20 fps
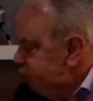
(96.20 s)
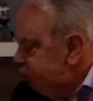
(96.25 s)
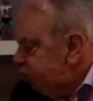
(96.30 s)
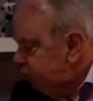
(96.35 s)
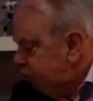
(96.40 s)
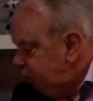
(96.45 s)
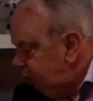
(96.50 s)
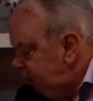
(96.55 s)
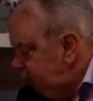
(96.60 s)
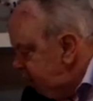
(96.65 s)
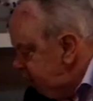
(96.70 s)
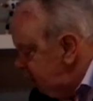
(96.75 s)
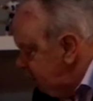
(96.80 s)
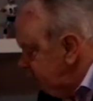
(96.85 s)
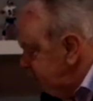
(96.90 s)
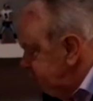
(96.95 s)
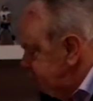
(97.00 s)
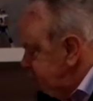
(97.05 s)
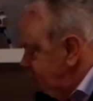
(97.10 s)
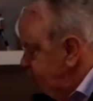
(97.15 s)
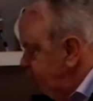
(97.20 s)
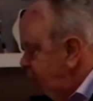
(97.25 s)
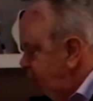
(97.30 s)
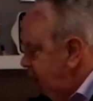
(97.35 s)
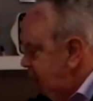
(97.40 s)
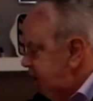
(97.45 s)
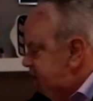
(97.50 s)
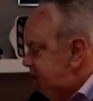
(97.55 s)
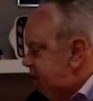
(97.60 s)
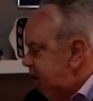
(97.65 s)
circle as
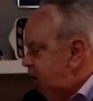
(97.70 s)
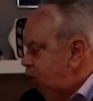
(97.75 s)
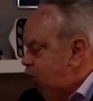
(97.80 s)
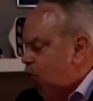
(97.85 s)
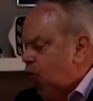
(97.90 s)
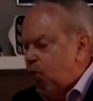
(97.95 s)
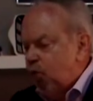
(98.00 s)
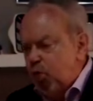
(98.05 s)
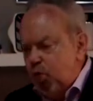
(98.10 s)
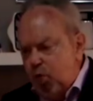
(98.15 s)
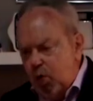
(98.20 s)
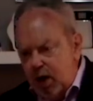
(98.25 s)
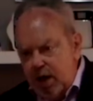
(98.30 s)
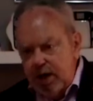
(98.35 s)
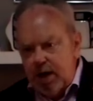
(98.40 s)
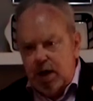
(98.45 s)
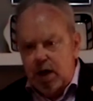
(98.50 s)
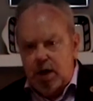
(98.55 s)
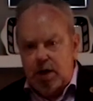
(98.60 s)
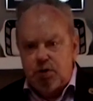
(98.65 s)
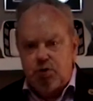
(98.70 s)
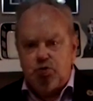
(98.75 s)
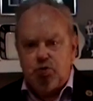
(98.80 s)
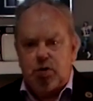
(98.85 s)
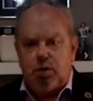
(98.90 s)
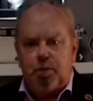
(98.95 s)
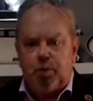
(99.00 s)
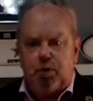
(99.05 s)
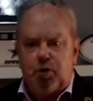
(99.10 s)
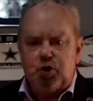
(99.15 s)
comprising
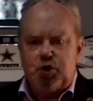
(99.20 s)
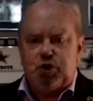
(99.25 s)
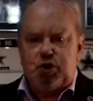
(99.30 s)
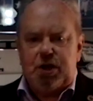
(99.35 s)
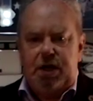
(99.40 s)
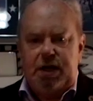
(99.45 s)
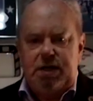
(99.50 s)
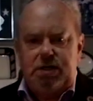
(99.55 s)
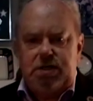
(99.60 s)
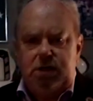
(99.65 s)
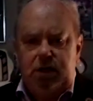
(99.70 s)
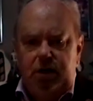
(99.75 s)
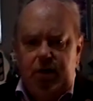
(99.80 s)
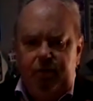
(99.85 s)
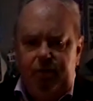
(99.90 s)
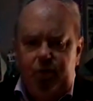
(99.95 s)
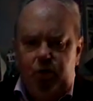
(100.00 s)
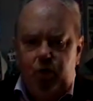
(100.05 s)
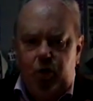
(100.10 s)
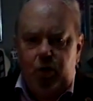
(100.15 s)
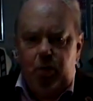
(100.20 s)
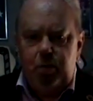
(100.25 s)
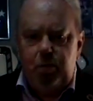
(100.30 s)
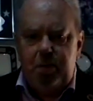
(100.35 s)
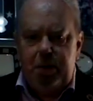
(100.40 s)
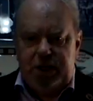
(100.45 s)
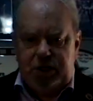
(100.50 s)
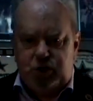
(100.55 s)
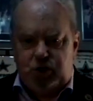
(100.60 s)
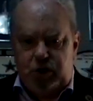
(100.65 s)
100% of your
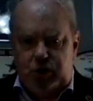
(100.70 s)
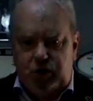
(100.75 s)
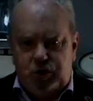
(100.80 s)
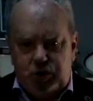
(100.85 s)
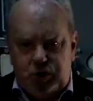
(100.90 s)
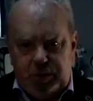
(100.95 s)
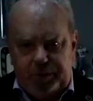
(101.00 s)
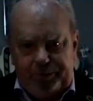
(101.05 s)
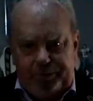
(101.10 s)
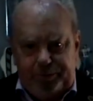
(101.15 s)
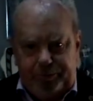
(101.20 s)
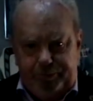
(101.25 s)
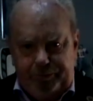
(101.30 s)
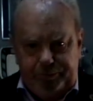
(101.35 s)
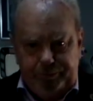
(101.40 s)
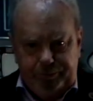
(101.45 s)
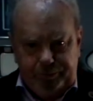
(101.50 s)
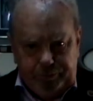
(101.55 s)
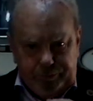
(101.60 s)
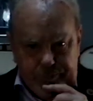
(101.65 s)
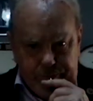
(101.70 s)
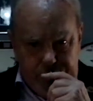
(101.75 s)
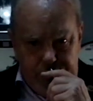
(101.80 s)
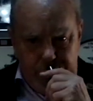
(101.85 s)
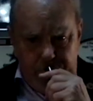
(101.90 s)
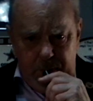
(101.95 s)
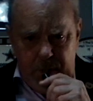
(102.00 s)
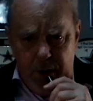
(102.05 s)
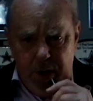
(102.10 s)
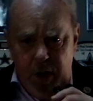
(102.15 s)
message,
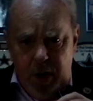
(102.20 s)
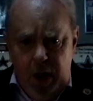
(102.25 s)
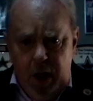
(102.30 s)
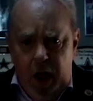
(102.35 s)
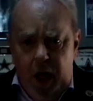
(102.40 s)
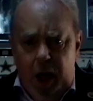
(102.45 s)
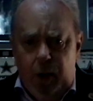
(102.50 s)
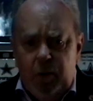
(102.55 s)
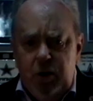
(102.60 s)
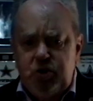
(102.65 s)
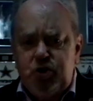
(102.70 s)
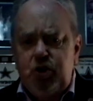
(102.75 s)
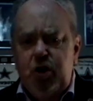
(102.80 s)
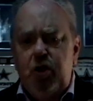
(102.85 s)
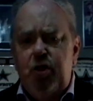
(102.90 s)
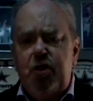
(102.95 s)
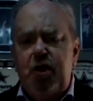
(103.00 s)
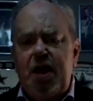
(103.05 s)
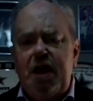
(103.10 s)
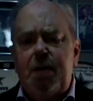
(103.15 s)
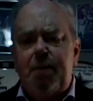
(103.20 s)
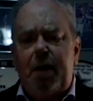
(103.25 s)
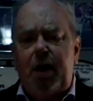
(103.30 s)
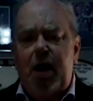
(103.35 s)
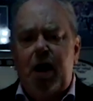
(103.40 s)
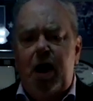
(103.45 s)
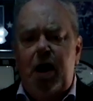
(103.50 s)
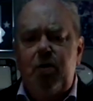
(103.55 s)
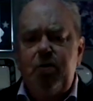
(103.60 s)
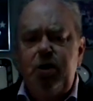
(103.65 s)
I want you to think
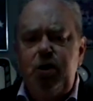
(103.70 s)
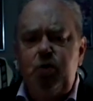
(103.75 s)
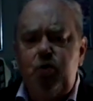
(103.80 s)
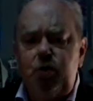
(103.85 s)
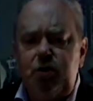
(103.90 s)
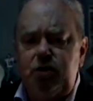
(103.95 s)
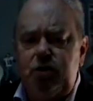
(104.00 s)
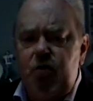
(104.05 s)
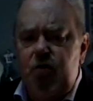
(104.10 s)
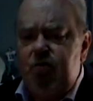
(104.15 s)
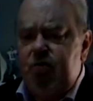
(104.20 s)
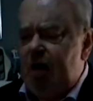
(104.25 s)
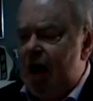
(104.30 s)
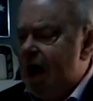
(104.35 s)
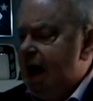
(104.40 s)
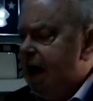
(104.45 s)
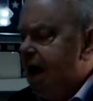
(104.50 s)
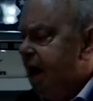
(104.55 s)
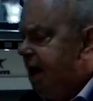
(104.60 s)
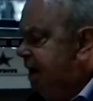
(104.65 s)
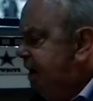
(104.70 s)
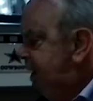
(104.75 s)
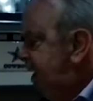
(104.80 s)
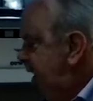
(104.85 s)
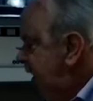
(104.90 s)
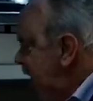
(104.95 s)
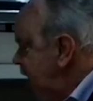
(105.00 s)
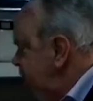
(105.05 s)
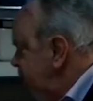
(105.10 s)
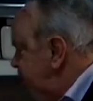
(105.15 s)
about how you would divide
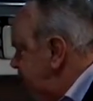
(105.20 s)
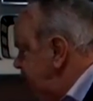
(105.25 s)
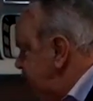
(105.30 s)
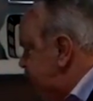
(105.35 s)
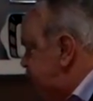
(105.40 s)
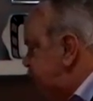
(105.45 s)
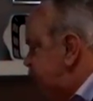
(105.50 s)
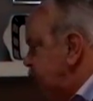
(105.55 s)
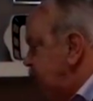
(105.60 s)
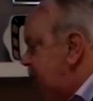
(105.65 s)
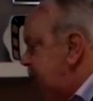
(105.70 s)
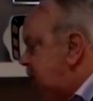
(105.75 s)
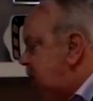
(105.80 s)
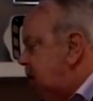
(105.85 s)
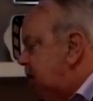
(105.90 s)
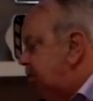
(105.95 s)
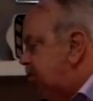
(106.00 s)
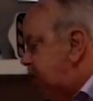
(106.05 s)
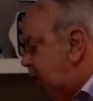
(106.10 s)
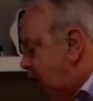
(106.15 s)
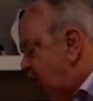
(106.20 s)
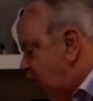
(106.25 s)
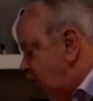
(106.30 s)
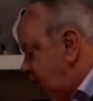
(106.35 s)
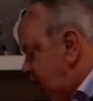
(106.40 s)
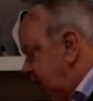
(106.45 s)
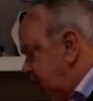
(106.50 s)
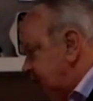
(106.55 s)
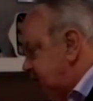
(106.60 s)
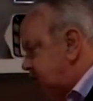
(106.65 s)
these 3
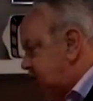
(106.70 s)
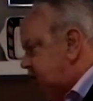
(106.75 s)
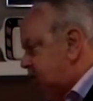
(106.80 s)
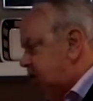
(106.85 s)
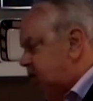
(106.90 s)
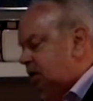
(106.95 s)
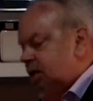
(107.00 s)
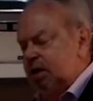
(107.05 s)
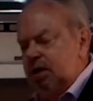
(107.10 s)
components